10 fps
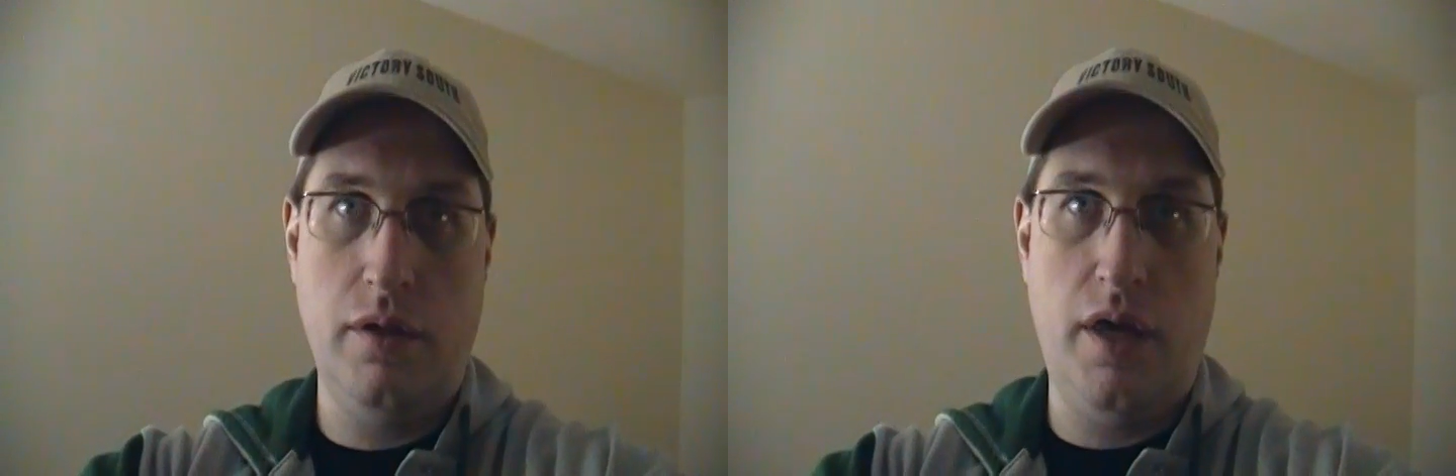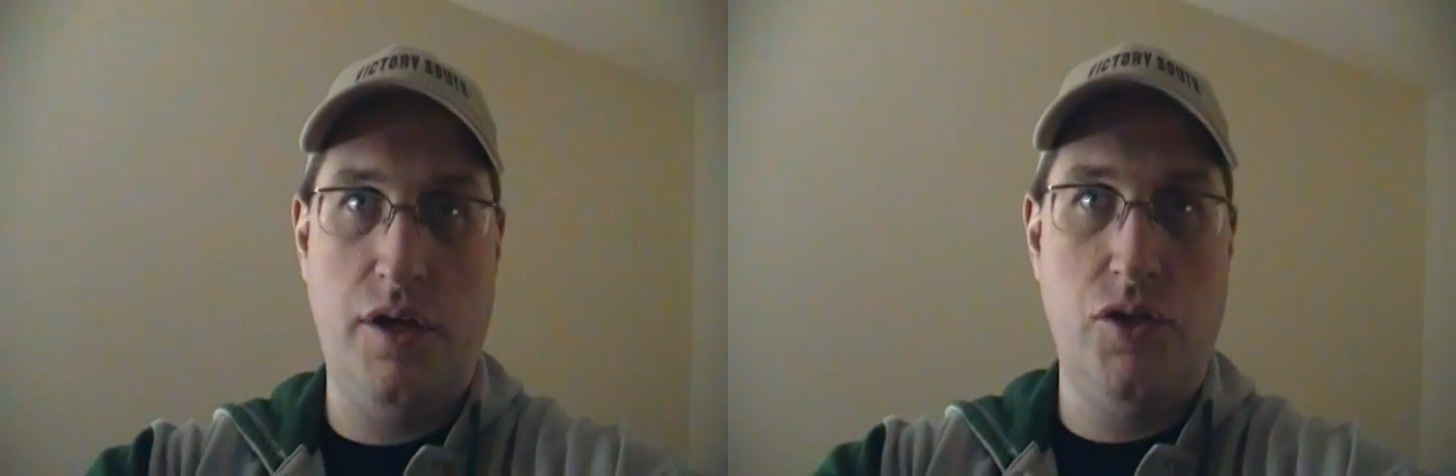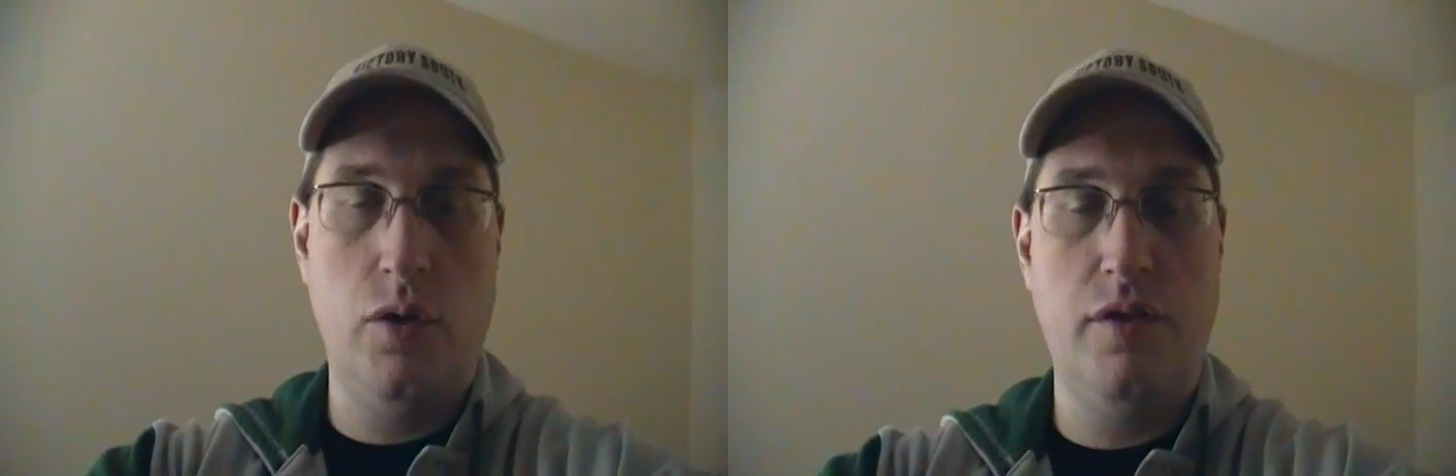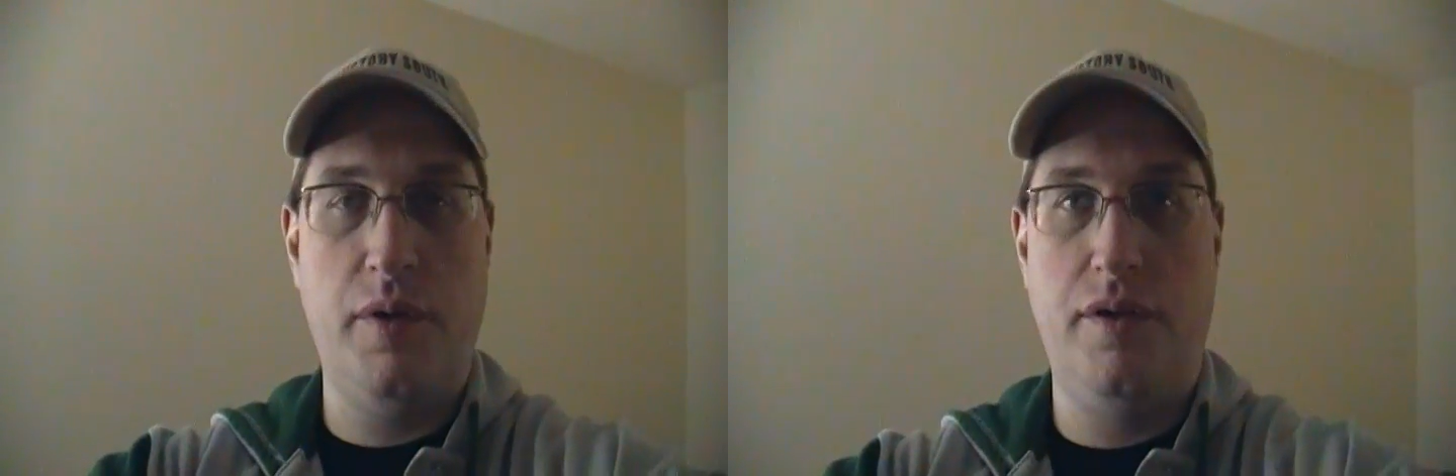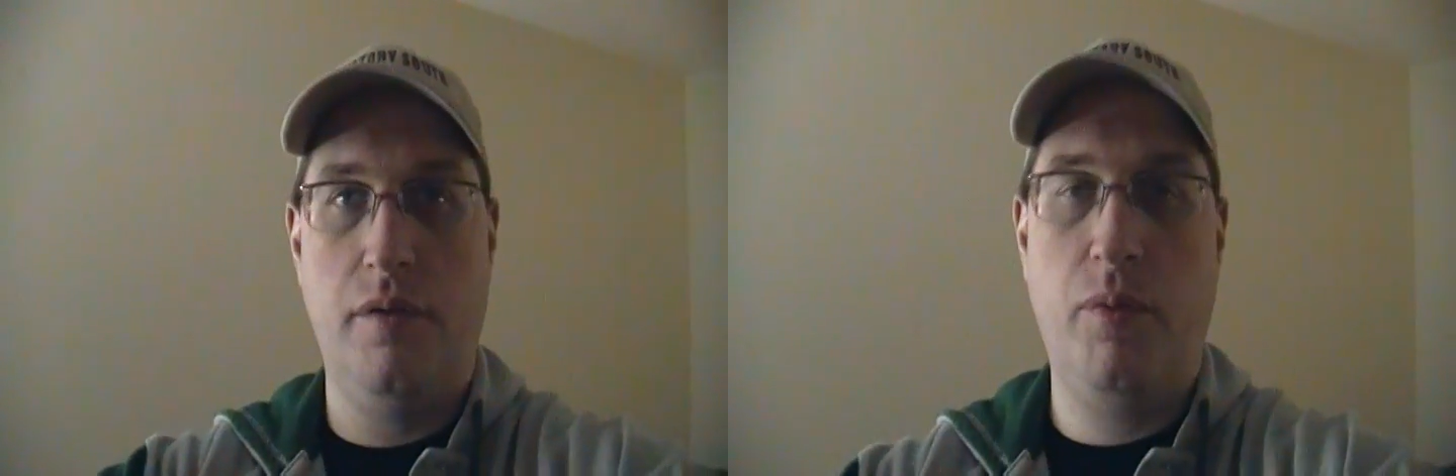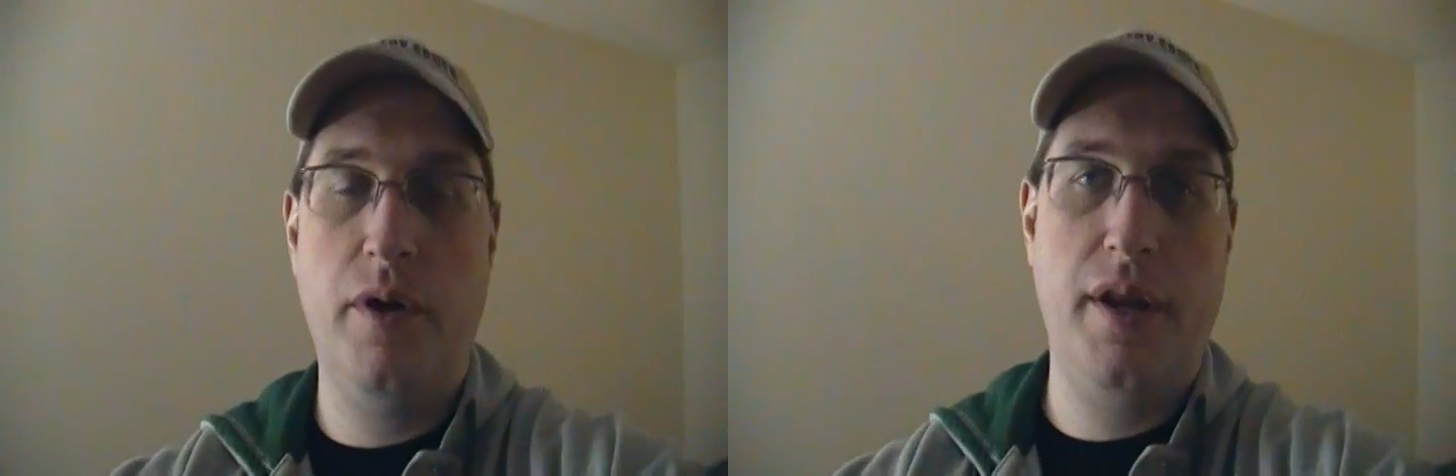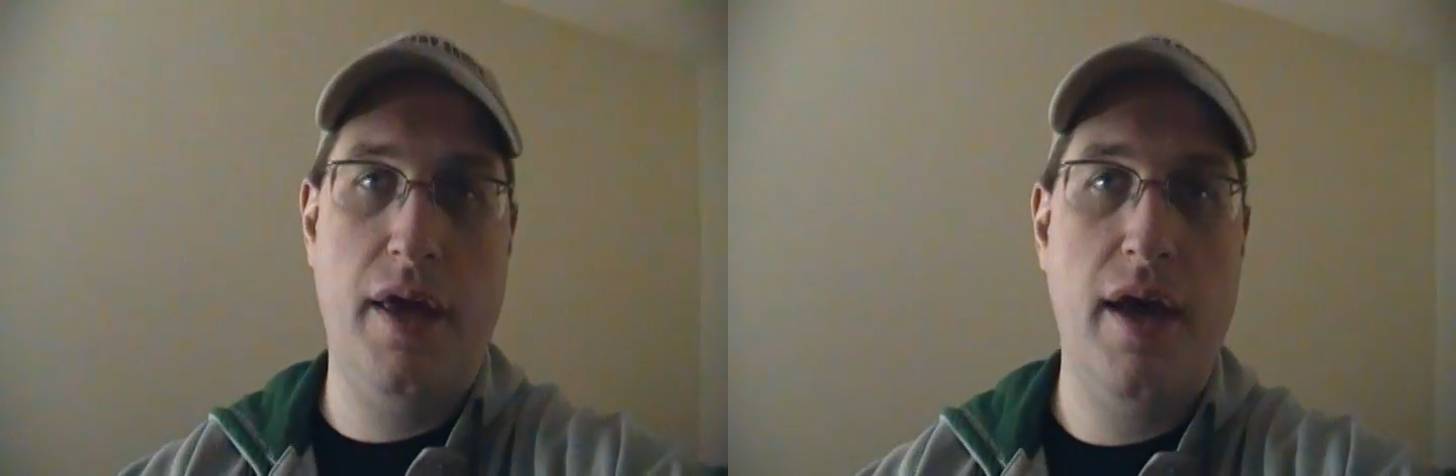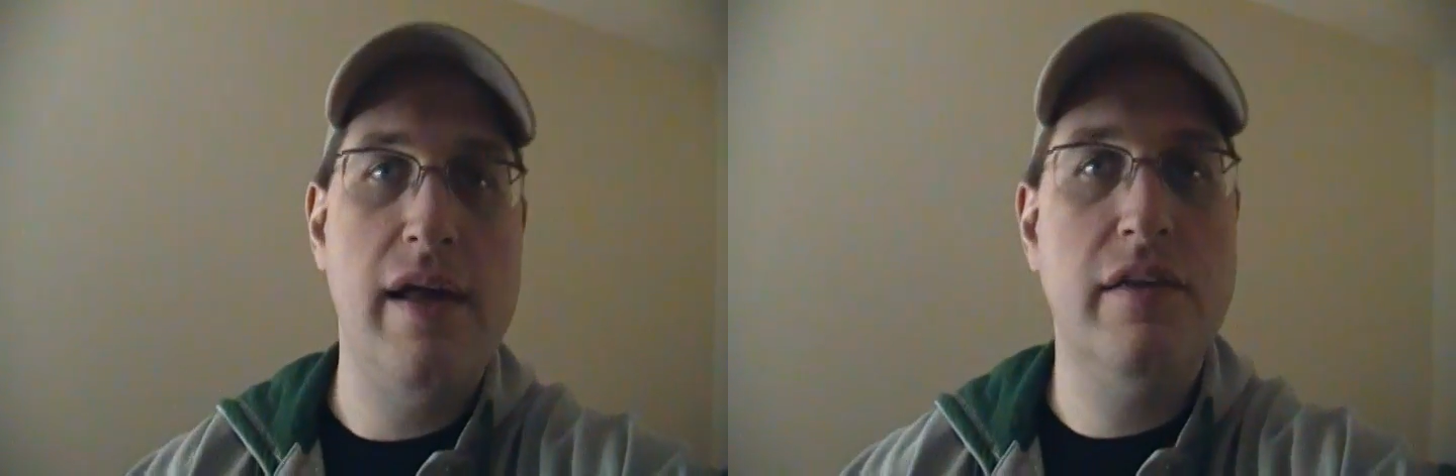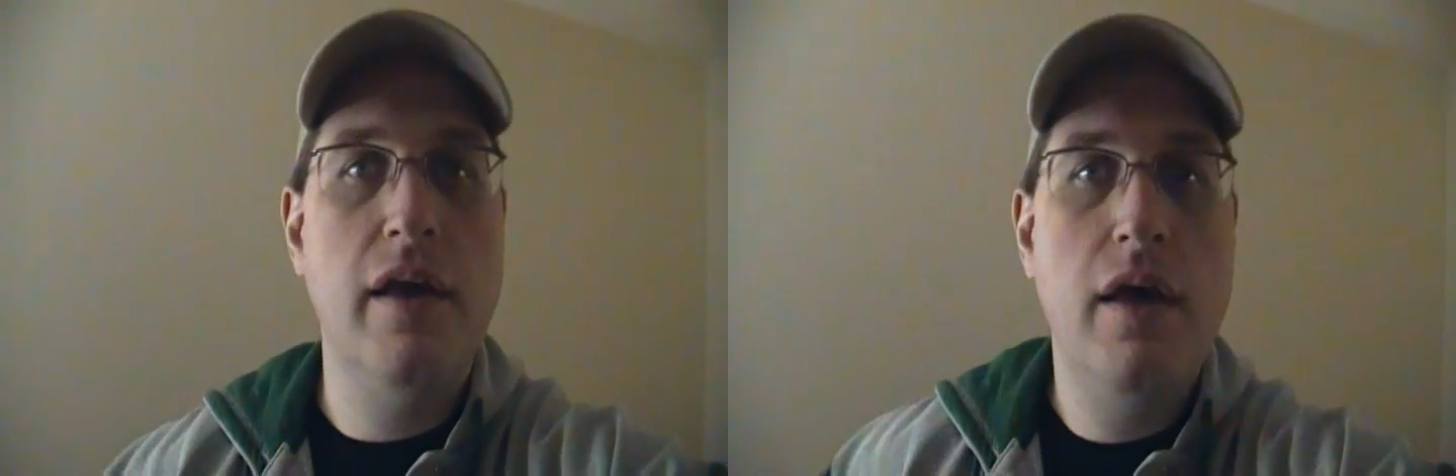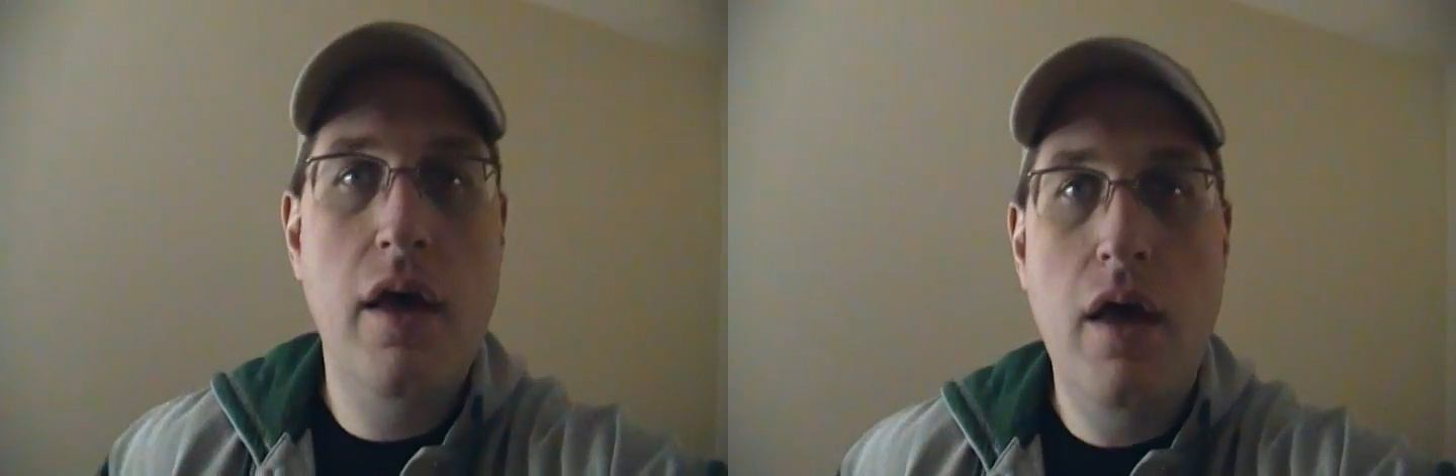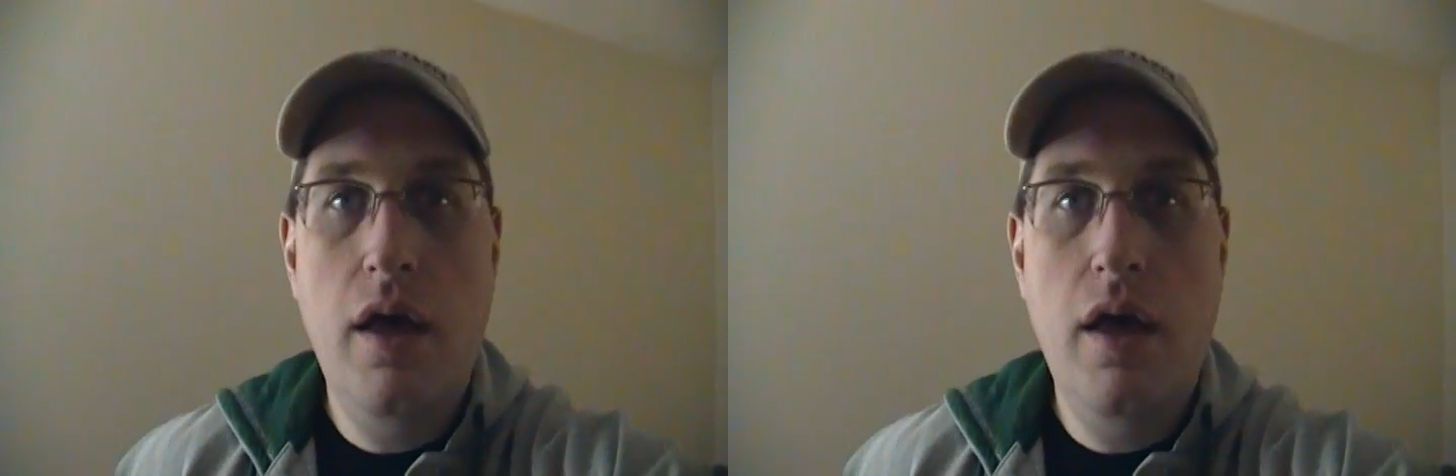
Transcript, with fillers: Okay, short, sweet, to the point. Hey guys,